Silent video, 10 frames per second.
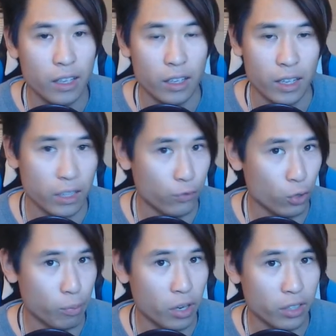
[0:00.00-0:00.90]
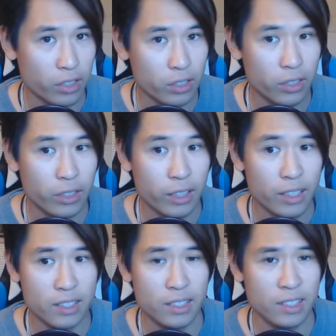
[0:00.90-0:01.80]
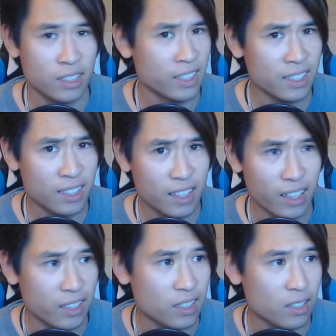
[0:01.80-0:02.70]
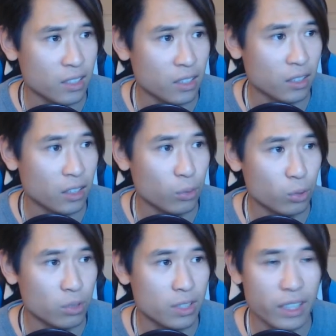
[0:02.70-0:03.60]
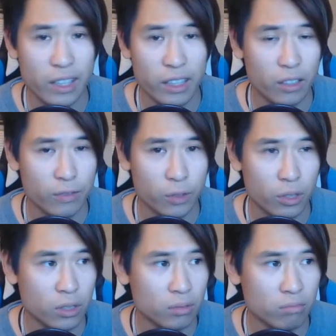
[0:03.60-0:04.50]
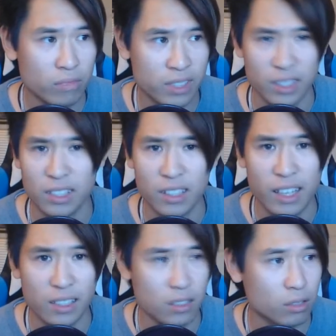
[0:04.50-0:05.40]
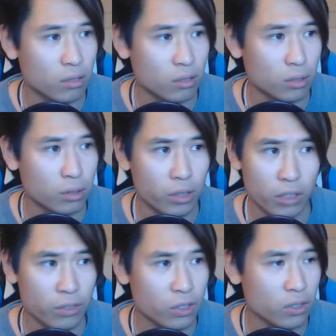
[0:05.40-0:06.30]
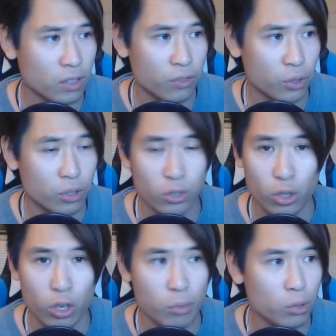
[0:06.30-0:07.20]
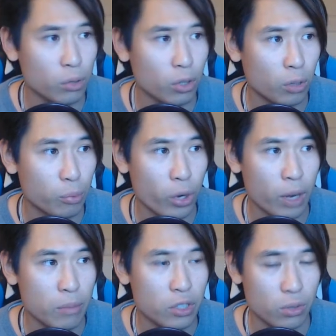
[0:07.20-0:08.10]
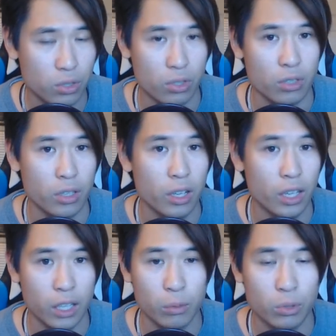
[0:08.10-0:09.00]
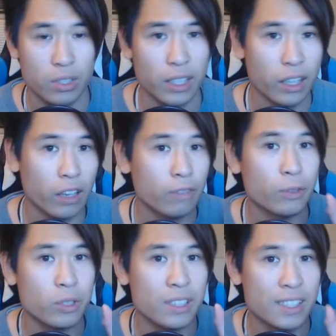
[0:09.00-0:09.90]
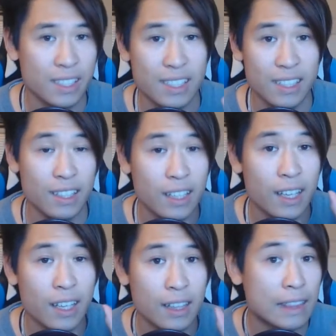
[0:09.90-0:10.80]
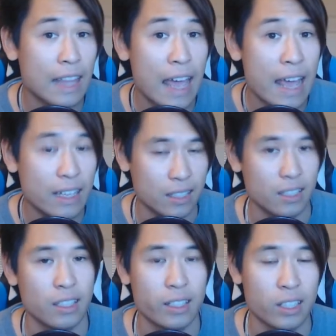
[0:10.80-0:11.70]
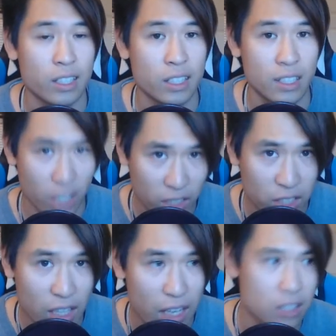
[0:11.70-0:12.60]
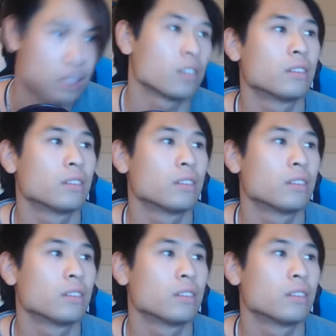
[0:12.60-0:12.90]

And if you're a partner, it's 60 days. It will stay there for 60 days. Or even if you're a turbo or prime user, it will stay there for 60 days. 60 days.